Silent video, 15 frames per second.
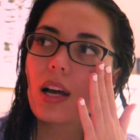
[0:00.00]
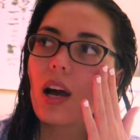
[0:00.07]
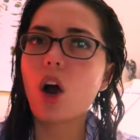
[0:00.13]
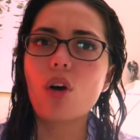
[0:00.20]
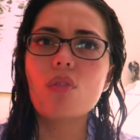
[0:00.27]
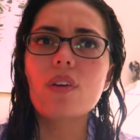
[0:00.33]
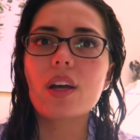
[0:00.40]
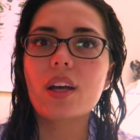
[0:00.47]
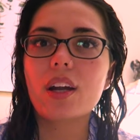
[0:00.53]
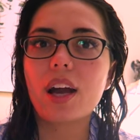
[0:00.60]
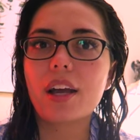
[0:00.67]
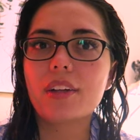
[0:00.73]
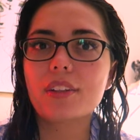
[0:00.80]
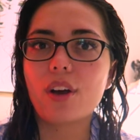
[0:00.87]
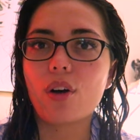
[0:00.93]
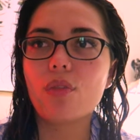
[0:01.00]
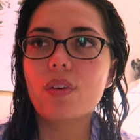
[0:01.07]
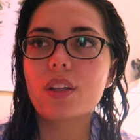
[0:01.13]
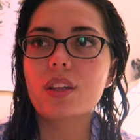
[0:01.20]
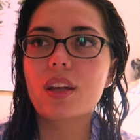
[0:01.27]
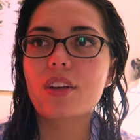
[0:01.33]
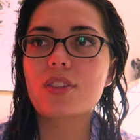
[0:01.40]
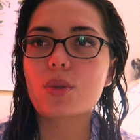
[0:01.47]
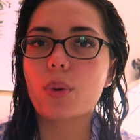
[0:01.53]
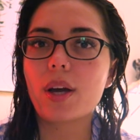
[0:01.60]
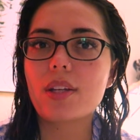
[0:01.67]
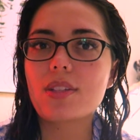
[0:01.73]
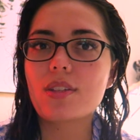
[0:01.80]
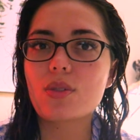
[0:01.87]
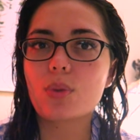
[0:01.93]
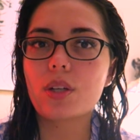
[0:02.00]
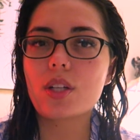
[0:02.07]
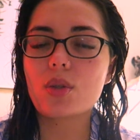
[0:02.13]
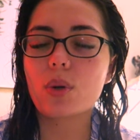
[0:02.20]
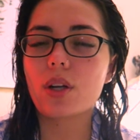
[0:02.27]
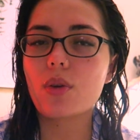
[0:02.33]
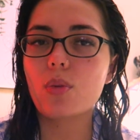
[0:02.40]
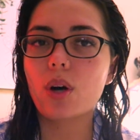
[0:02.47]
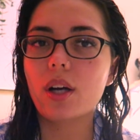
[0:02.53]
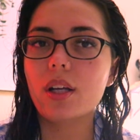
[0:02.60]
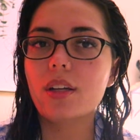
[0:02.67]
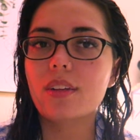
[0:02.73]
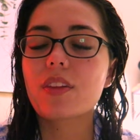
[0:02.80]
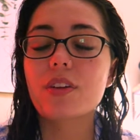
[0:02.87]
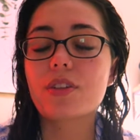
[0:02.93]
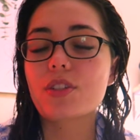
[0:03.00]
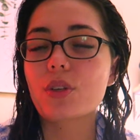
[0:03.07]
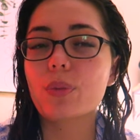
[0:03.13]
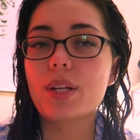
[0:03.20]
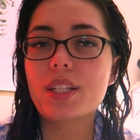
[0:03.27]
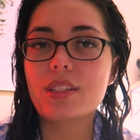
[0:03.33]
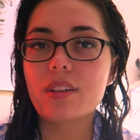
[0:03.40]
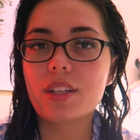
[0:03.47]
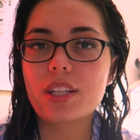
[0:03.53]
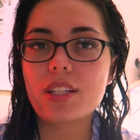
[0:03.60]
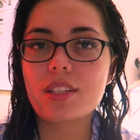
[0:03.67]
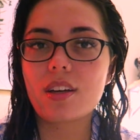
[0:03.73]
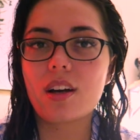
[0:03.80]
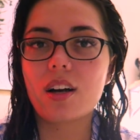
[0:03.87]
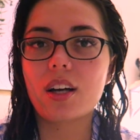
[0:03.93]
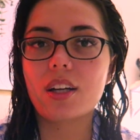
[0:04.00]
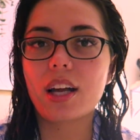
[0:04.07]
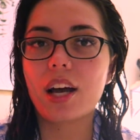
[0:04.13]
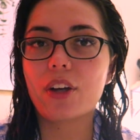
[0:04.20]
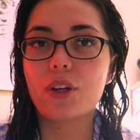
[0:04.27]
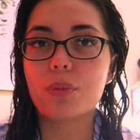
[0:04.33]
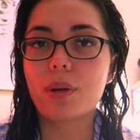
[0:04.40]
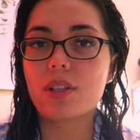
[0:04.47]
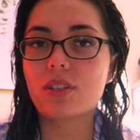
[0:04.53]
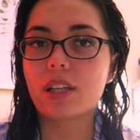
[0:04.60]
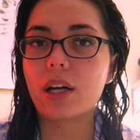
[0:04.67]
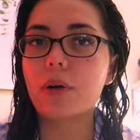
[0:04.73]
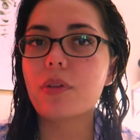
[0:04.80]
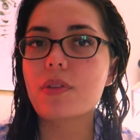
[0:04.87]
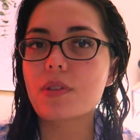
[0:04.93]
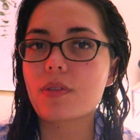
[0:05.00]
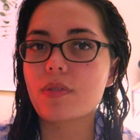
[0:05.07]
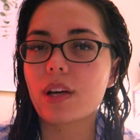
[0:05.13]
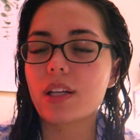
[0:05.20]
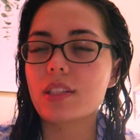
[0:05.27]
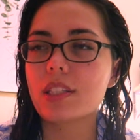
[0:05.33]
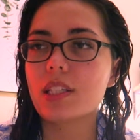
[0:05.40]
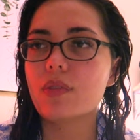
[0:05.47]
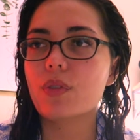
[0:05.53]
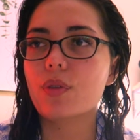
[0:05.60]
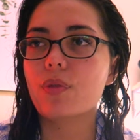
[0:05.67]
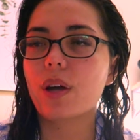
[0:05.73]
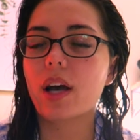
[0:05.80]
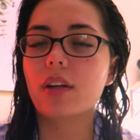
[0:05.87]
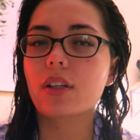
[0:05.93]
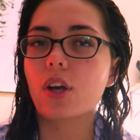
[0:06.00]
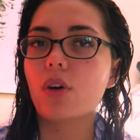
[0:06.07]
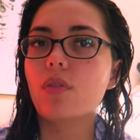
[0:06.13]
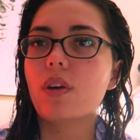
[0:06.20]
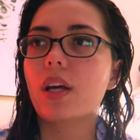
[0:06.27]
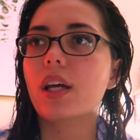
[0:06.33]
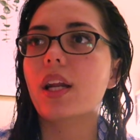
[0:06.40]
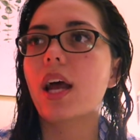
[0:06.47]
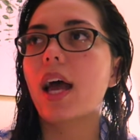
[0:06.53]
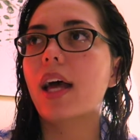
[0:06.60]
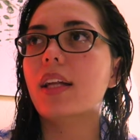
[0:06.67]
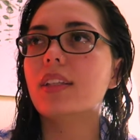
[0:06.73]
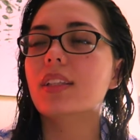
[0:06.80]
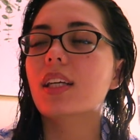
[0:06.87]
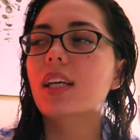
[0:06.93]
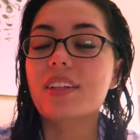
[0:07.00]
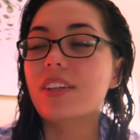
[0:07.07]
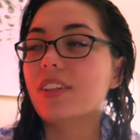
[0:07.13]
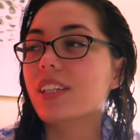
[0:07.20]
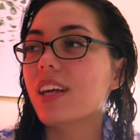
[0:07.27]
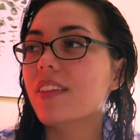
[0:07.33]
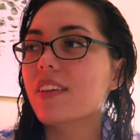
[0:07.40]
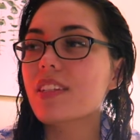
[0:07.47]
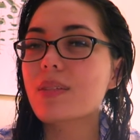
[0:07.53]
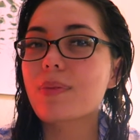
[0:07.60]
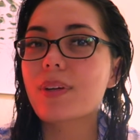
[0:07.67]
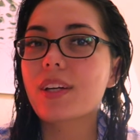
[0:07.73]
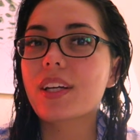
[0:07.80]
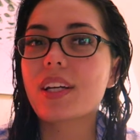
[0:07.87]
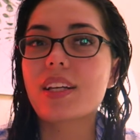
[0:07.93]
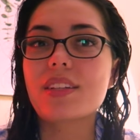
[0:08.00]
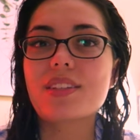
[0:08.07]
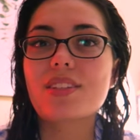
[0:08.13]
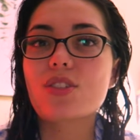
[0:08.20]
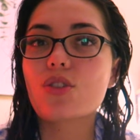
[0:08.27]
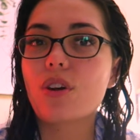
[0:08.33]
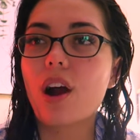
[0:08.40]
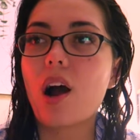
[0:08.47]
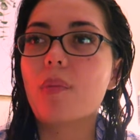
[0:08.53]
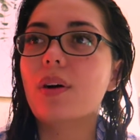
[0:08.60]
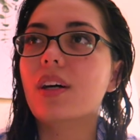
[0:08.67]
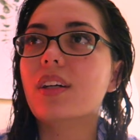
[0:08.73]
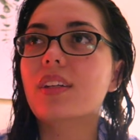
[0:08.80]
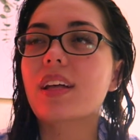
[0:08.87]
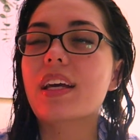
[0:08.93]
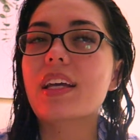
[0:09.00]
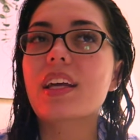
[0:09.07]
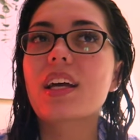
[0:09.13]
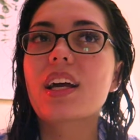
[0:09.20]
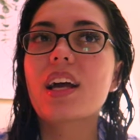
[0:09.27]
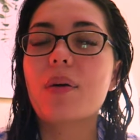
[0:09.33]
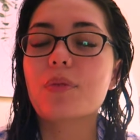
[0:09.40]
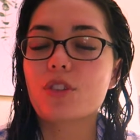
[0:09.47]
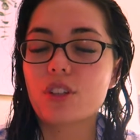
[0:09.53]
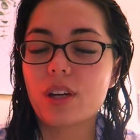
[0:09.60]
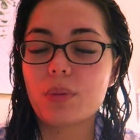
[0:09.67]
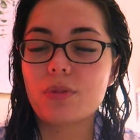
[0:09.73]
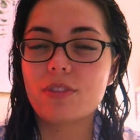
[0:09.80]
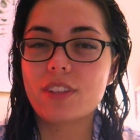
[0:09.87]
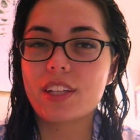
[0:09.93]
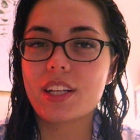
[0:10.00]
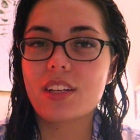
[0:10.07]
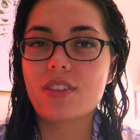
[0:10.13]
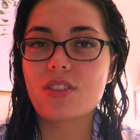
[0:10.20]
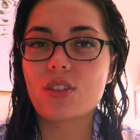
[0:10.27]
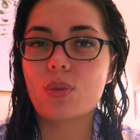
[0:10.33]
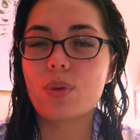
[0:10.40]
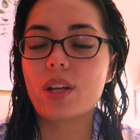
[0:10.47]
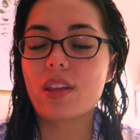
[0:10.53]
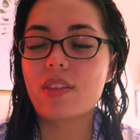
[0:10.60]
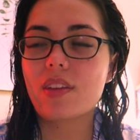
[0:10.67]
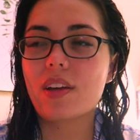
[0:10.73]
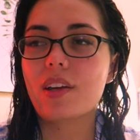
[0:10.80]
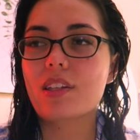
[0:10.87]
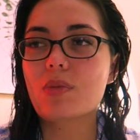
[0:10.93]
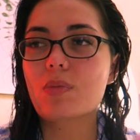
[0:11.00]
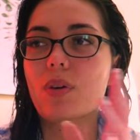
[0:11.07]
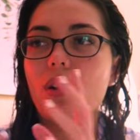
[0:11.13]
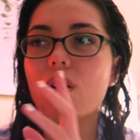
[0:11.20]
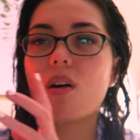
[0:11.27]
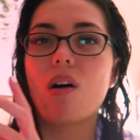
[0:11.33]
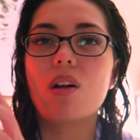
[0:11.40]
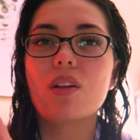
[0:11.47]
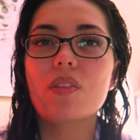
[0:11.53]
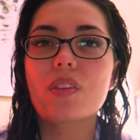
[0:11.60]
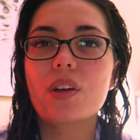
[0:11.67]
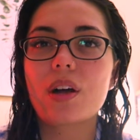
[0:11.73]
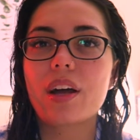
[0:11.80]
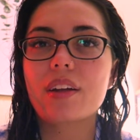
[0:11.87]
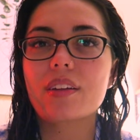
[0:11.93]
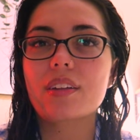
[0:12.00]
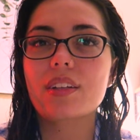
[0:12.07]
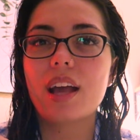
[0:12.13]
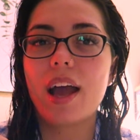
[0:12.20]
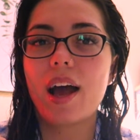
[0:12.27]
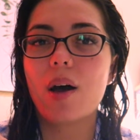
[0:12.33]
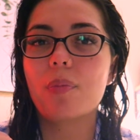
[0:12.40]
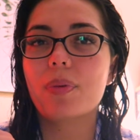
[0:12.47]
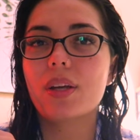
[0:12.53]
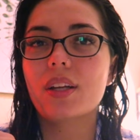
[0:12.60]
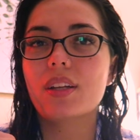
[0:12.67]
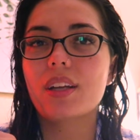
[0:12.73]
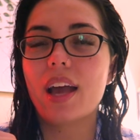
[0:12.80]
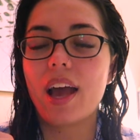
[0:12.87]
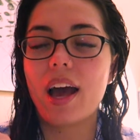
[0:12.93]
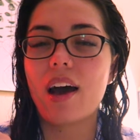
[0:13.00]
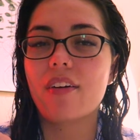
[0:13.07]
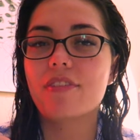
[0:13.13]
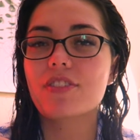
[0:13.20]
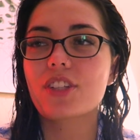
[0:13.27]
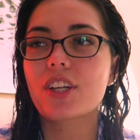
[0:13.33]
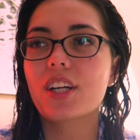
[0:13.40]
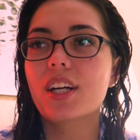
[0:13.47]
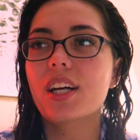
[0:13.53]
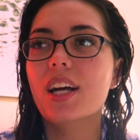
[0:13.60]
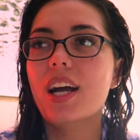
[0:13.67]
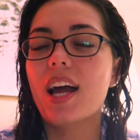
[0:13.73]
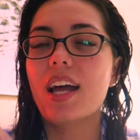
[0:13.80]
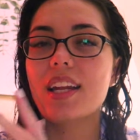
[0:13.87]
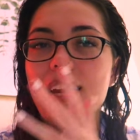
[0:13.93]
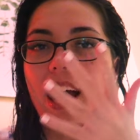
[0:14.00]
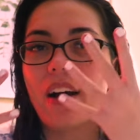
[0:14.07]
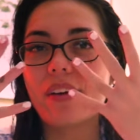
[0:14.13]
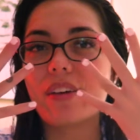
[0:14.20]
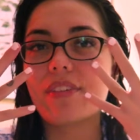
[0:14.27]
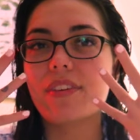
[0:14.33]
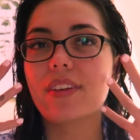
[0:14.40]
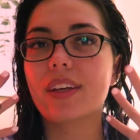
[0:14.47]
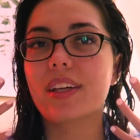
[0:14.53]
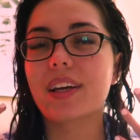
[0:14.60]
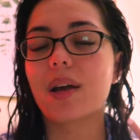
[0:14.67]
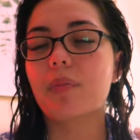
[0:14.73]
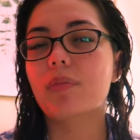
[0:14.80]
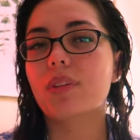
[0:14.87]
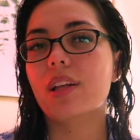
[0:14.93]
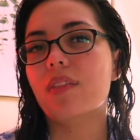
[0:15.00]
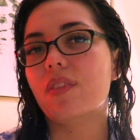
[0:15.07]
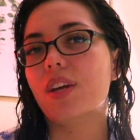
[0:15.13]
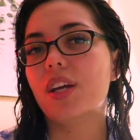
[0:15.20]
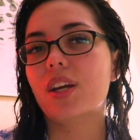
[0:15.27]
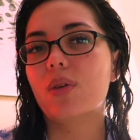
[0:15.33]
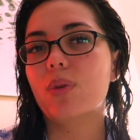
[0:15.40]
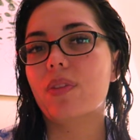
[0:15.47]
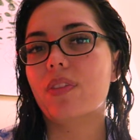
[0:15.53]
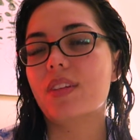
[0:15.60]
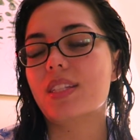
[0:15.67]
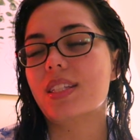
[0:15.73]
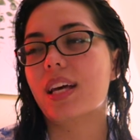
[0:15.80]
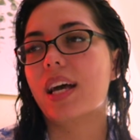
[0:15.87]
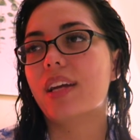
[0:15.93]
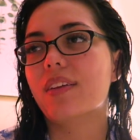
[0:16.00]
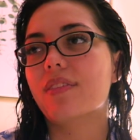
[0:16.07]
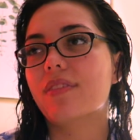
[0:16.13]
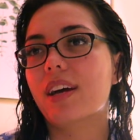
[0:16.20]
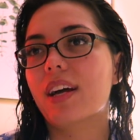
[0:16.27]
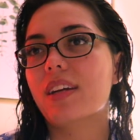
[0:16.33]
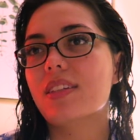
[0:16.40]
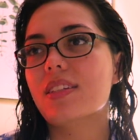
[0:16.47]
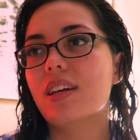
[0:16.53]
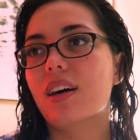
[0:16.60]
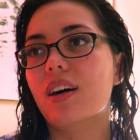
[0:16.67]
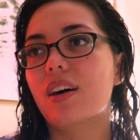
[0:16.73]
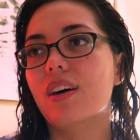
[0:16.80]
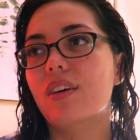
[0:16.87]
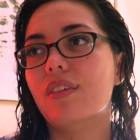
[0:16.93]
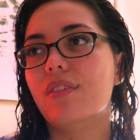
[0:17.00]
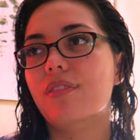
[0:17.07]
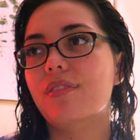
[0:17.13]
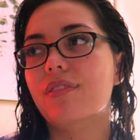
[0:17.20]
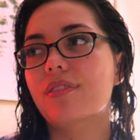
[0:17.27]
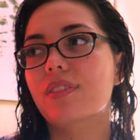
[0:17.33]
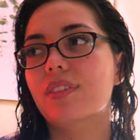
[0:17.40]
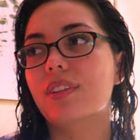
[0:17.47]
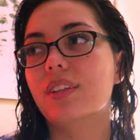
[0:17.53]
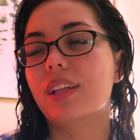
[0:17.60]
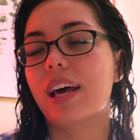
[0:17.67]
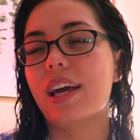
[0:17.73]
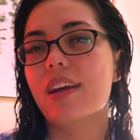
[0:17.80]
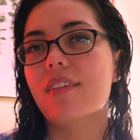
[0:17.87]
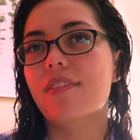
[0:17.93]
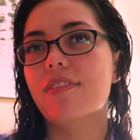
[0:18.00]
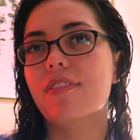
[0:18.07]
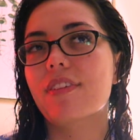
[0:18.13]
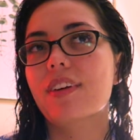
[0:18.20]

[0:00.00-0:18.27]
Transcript: COVID, I had COVID like twice in twenty twenty-one. There's so many studies on how your mental health is affected if you've had COVID and near-death experience, trauma, like I'm sure I'm forgetting so many things, but all of that happened after. And now I feel like I'm living with the side effects of life.